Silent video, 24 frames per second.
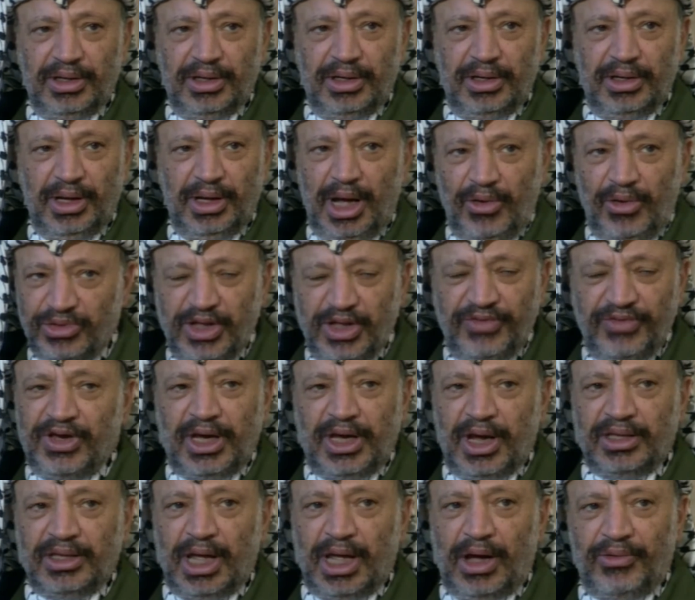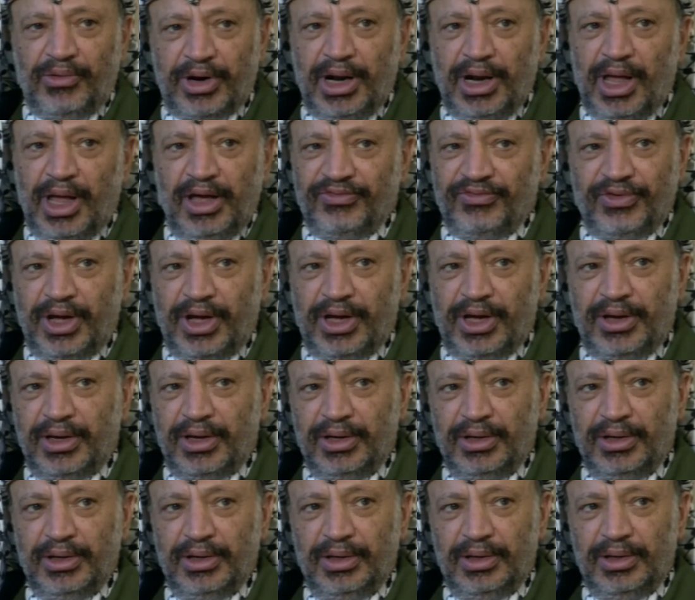how difficult our life are
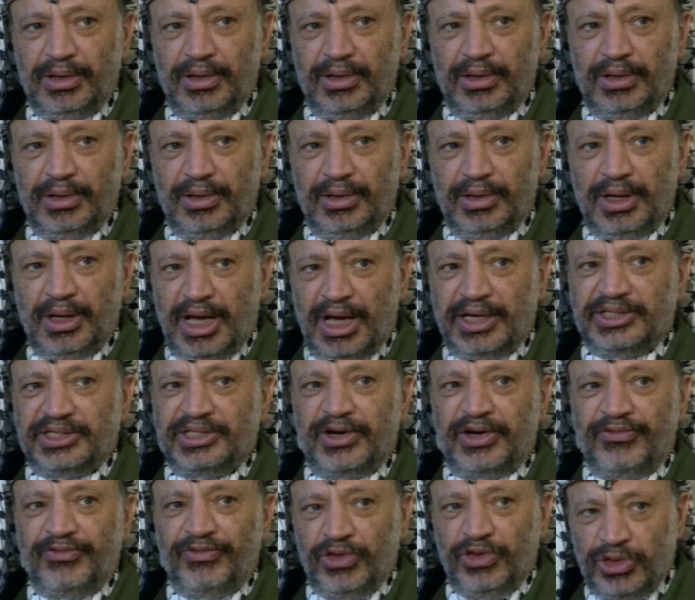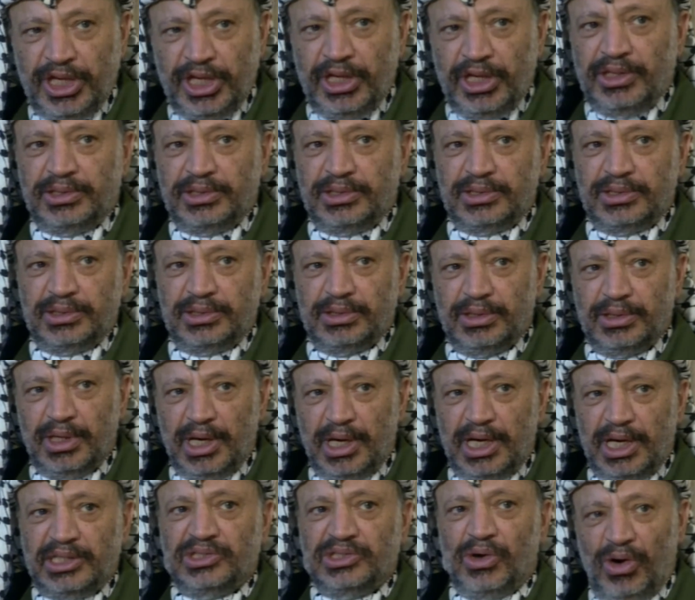as refugees,
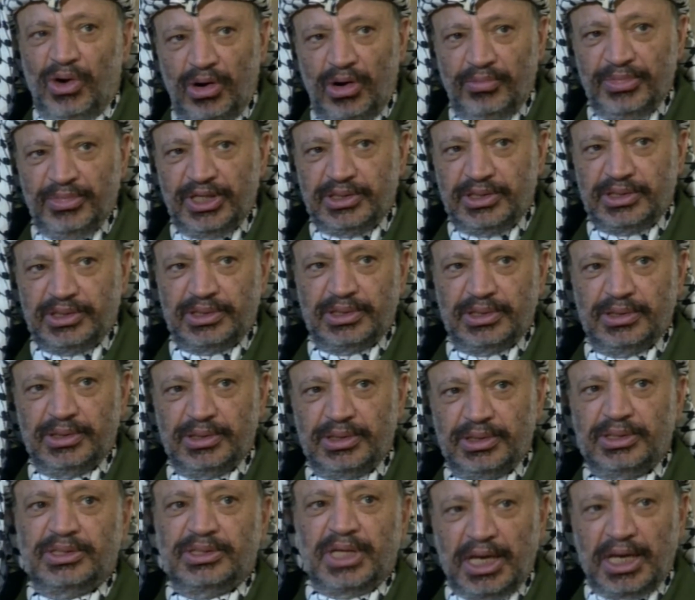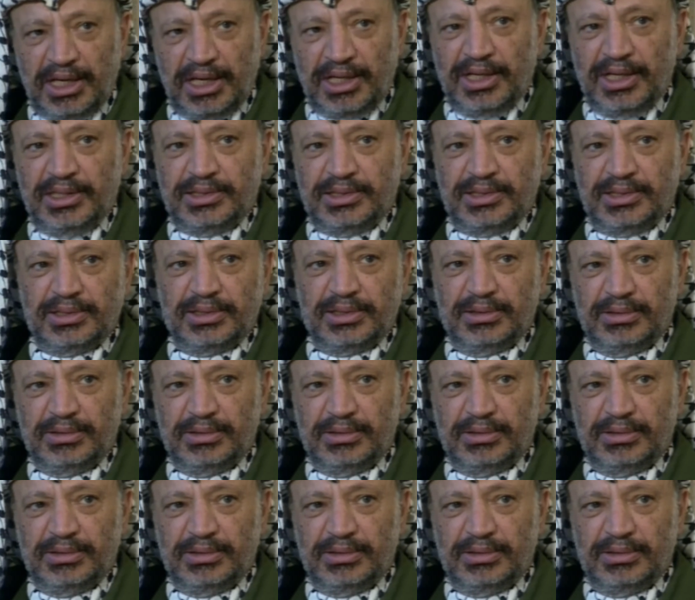as homeless, stateless.